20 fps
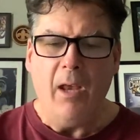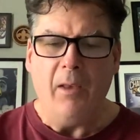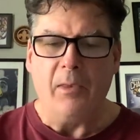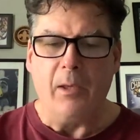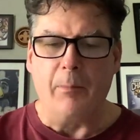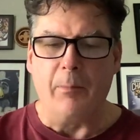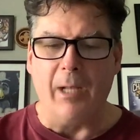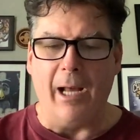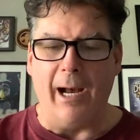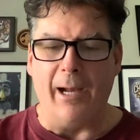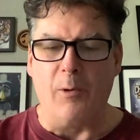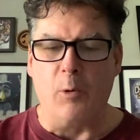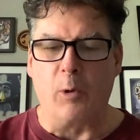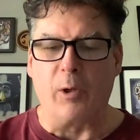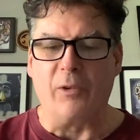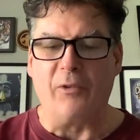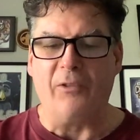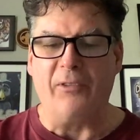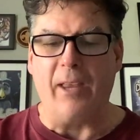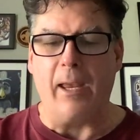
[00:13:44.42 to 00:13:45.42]
Number 9,
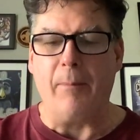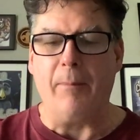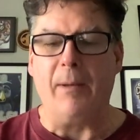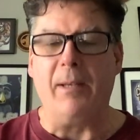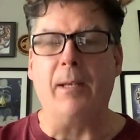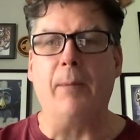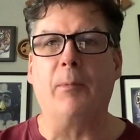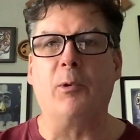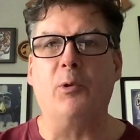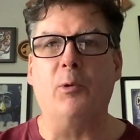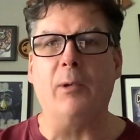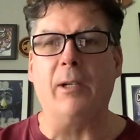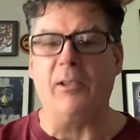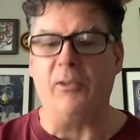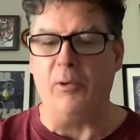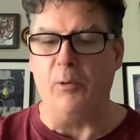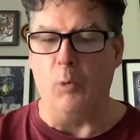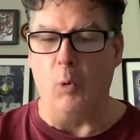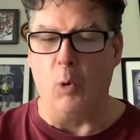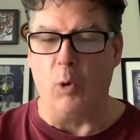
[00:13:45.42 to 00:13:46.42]
Oregon State beat number
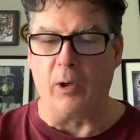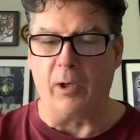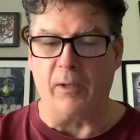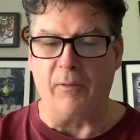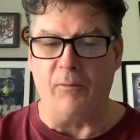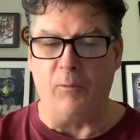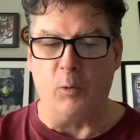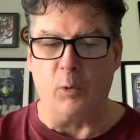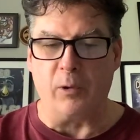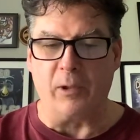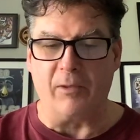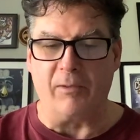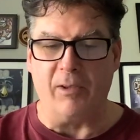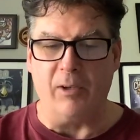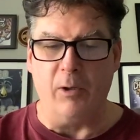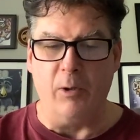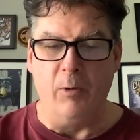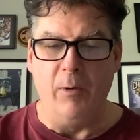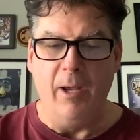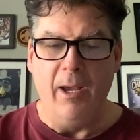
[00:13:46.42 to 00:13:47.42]
22, Oregon,
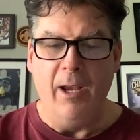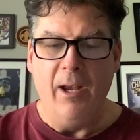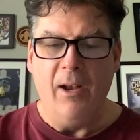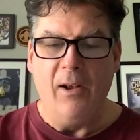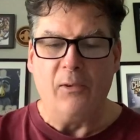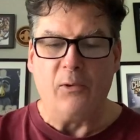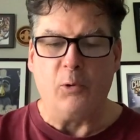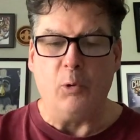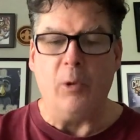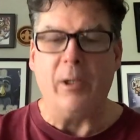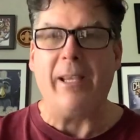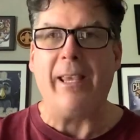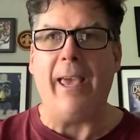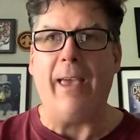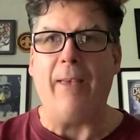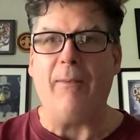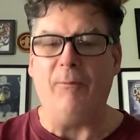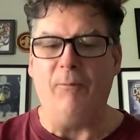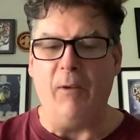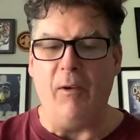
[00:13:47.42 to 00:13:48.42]
4-2.
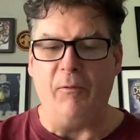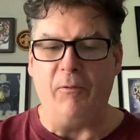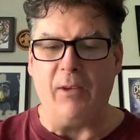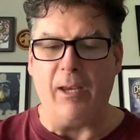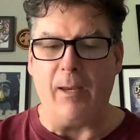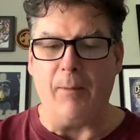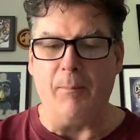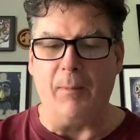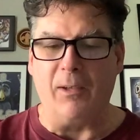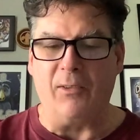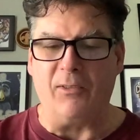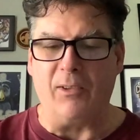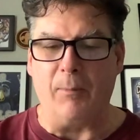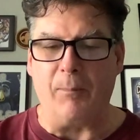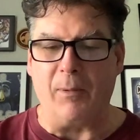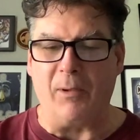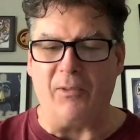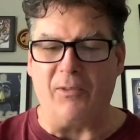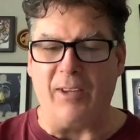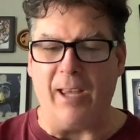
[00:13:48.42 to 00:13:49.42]
28-15,
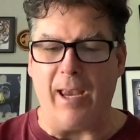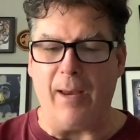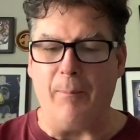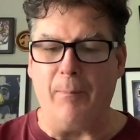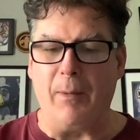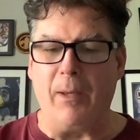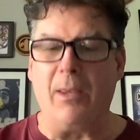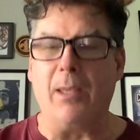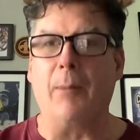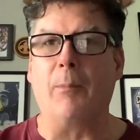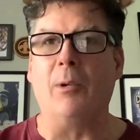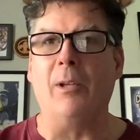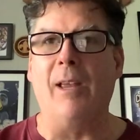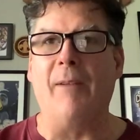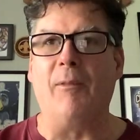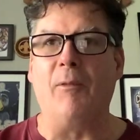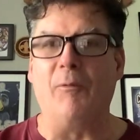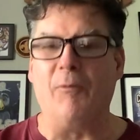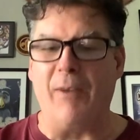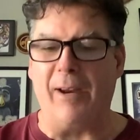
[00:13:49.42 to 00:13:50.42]
Mississippi State beat number
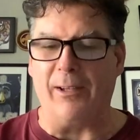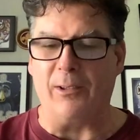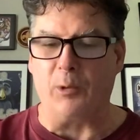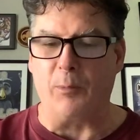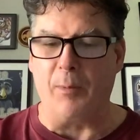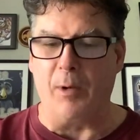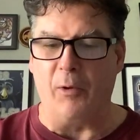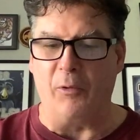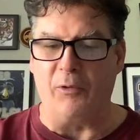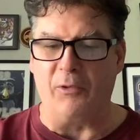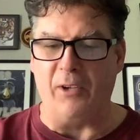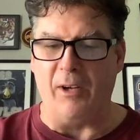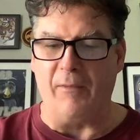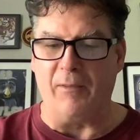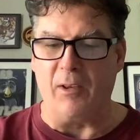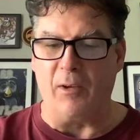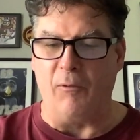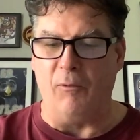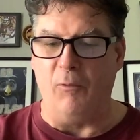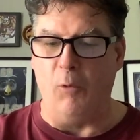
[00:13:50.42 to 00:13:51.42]
11, Vanderbilt,
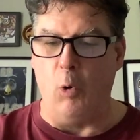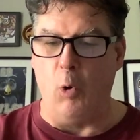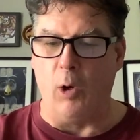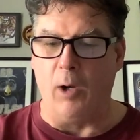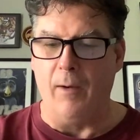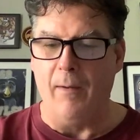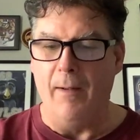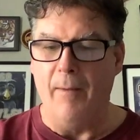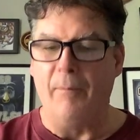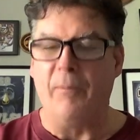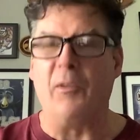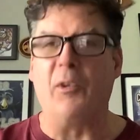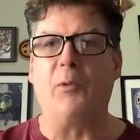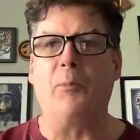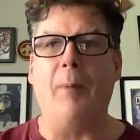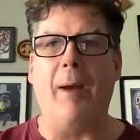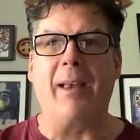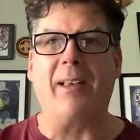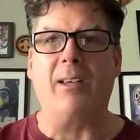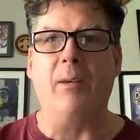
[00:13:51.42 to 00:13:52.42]
7-4,
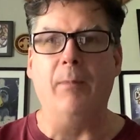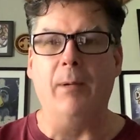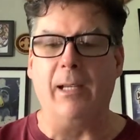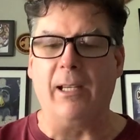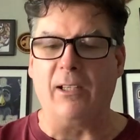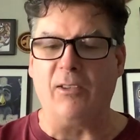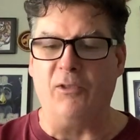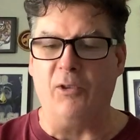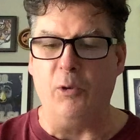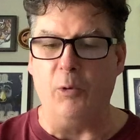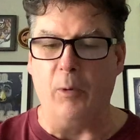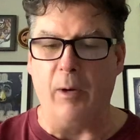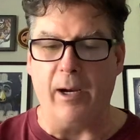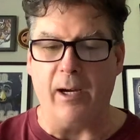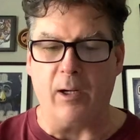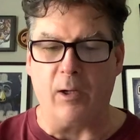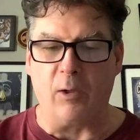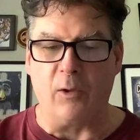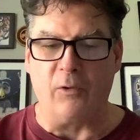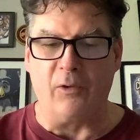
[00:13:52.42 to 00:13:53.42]
despite committing 2
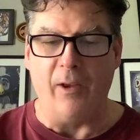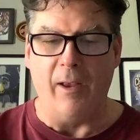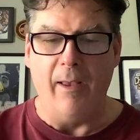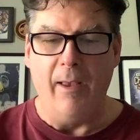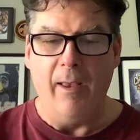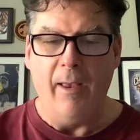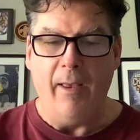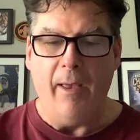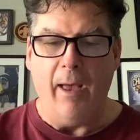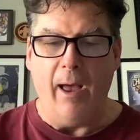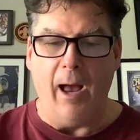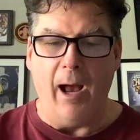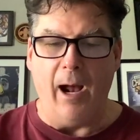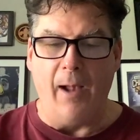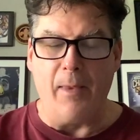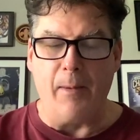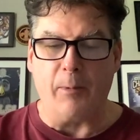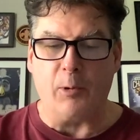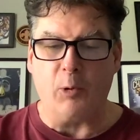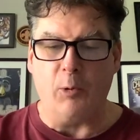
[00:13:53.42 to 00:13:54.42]
errors.
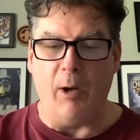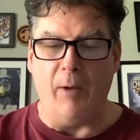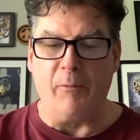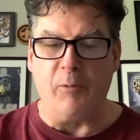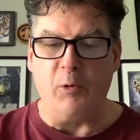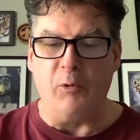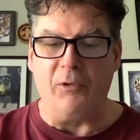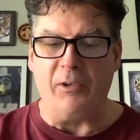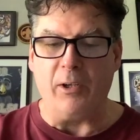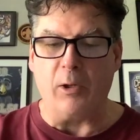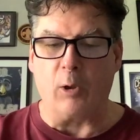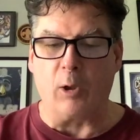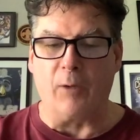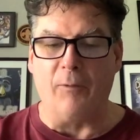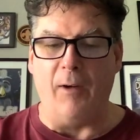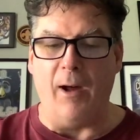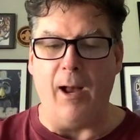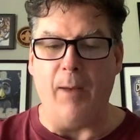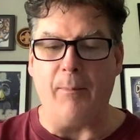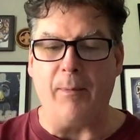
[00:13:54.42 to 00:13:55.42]
Number 12, UC
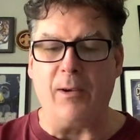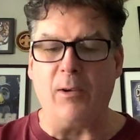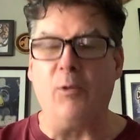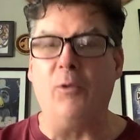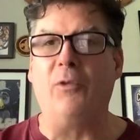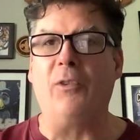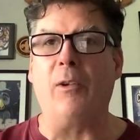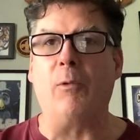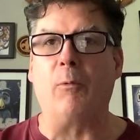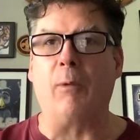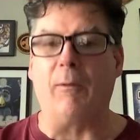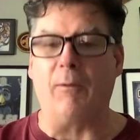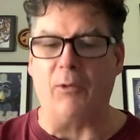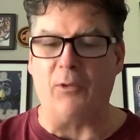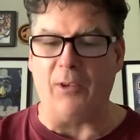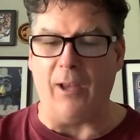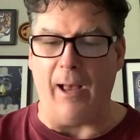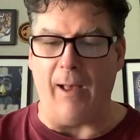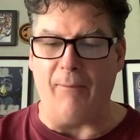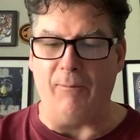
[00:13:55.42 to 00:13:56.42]
Irvine beat UC
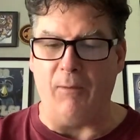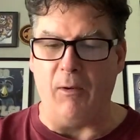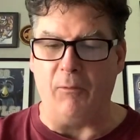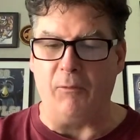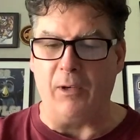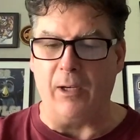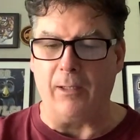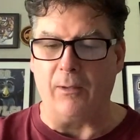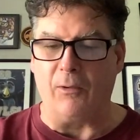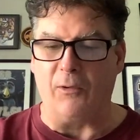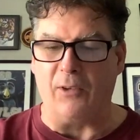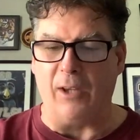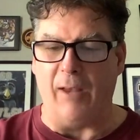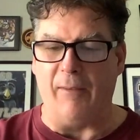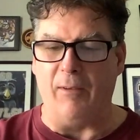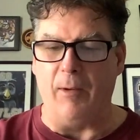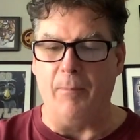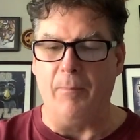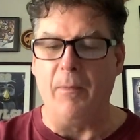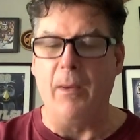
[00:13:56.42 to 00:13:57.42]
Riverside,
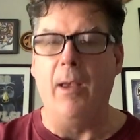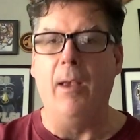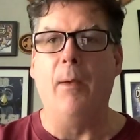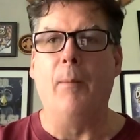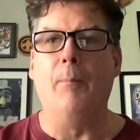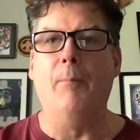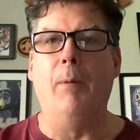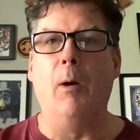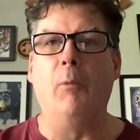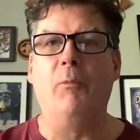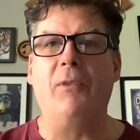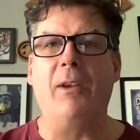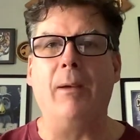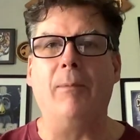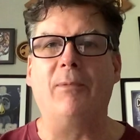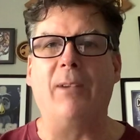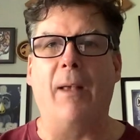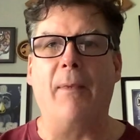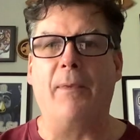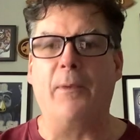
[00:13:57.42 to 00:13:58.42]
15-7. Both
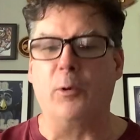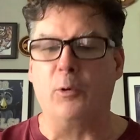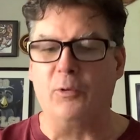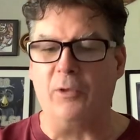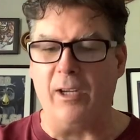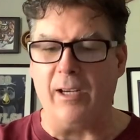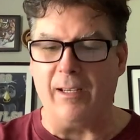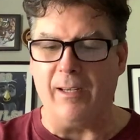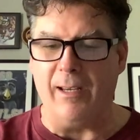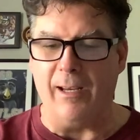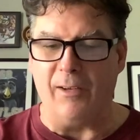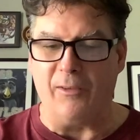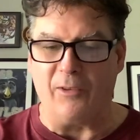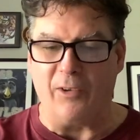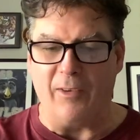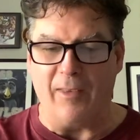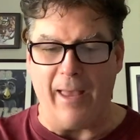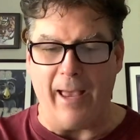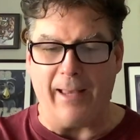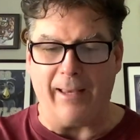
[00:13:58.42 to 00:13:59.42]
teams had 13 hits
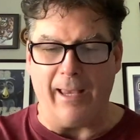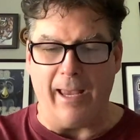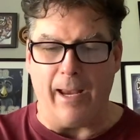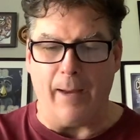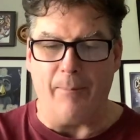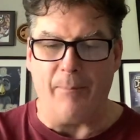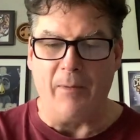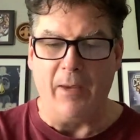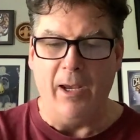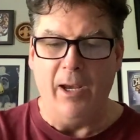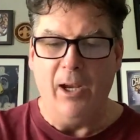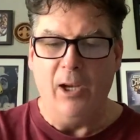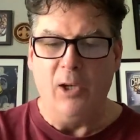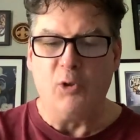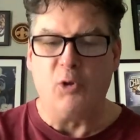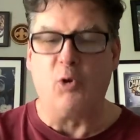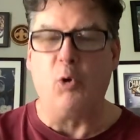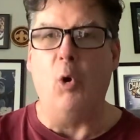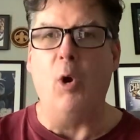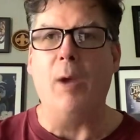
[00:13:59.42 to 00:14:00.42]
in that game.
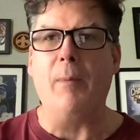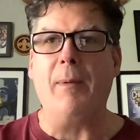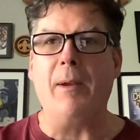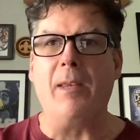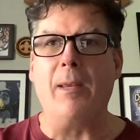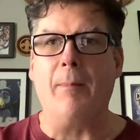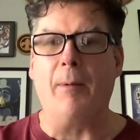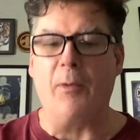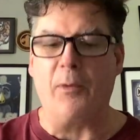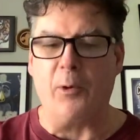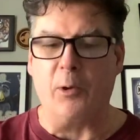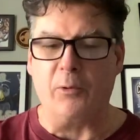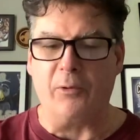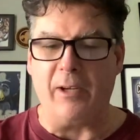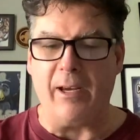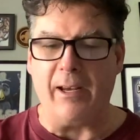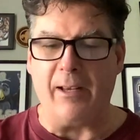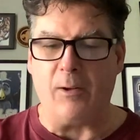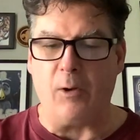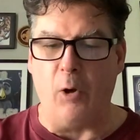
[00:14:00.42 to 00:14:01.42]
Troy beat number
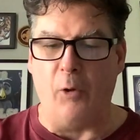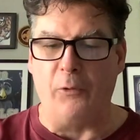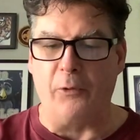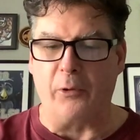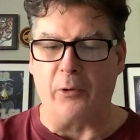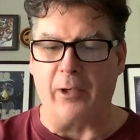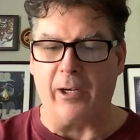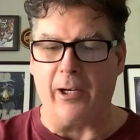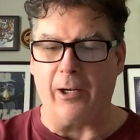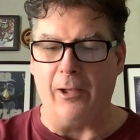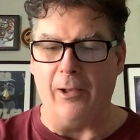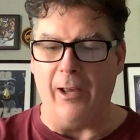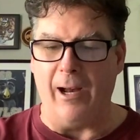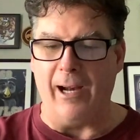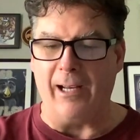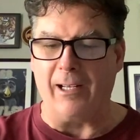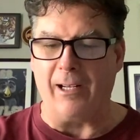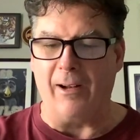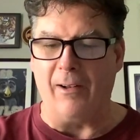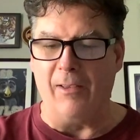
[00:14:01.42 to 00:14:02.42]
13, Coastal
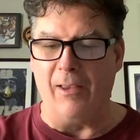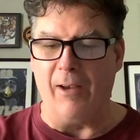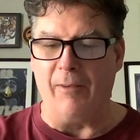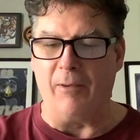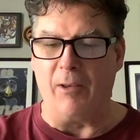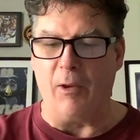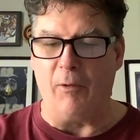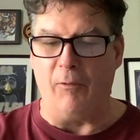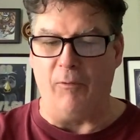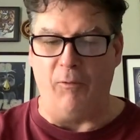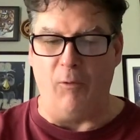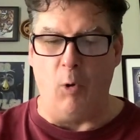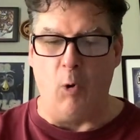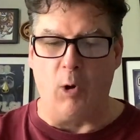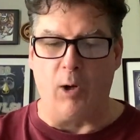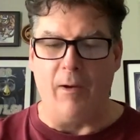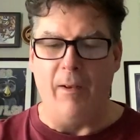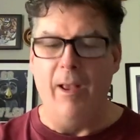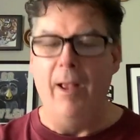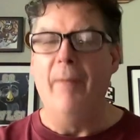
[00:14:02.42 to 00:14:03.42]
Carolina,
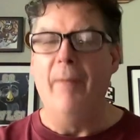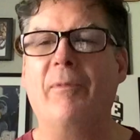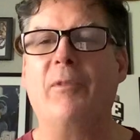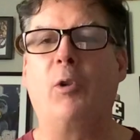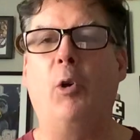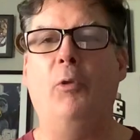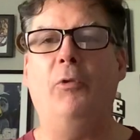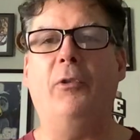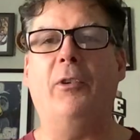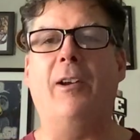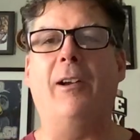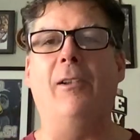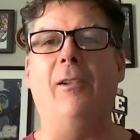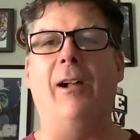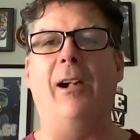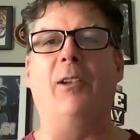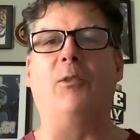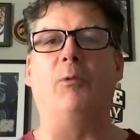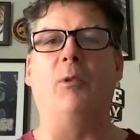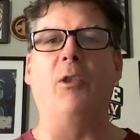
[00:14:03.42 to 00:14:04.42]
11-4. Coastal
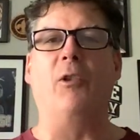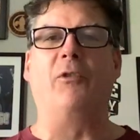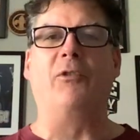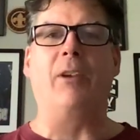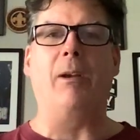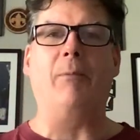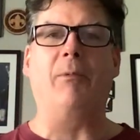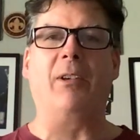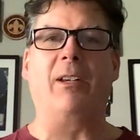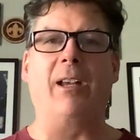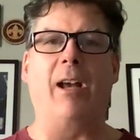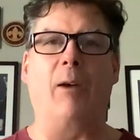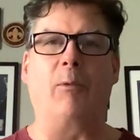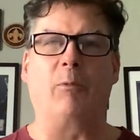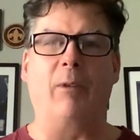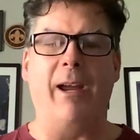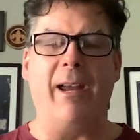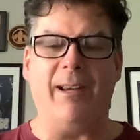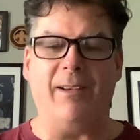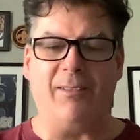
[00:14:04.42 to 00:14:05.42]
Carolina is one of those teams that got
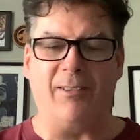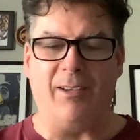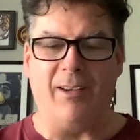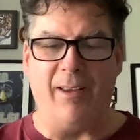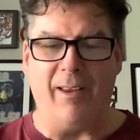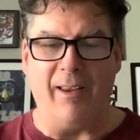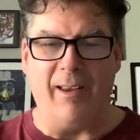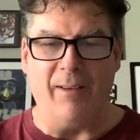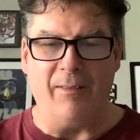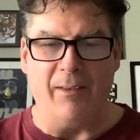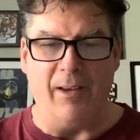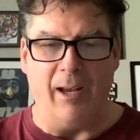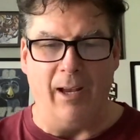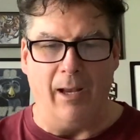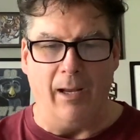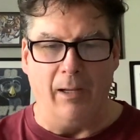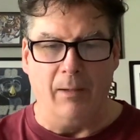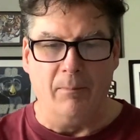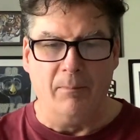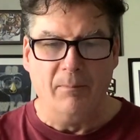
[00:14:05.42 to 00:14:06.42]
ranked, and
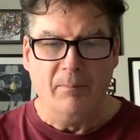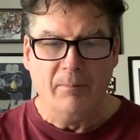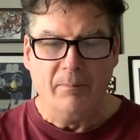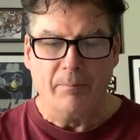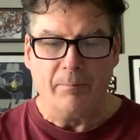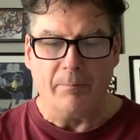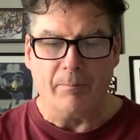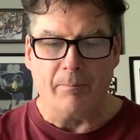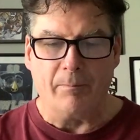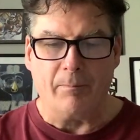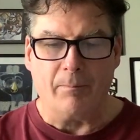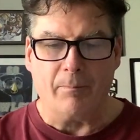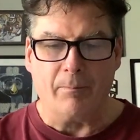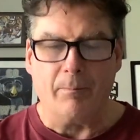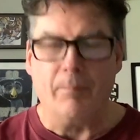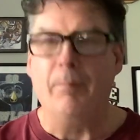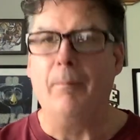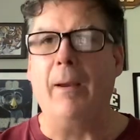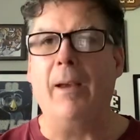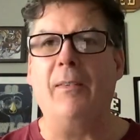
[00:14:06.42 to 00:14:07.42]

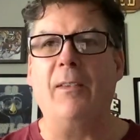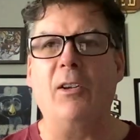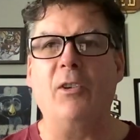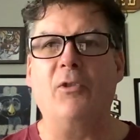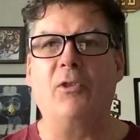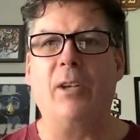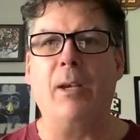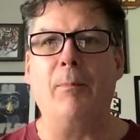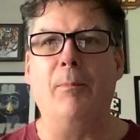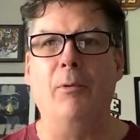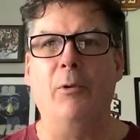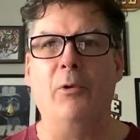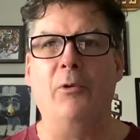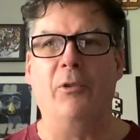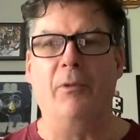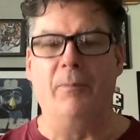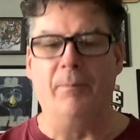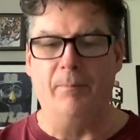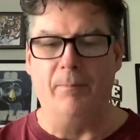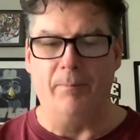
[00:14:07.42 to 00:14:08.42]
man, they just keep
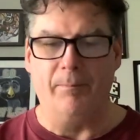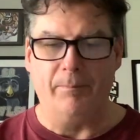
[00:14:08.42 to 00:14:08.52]
losing.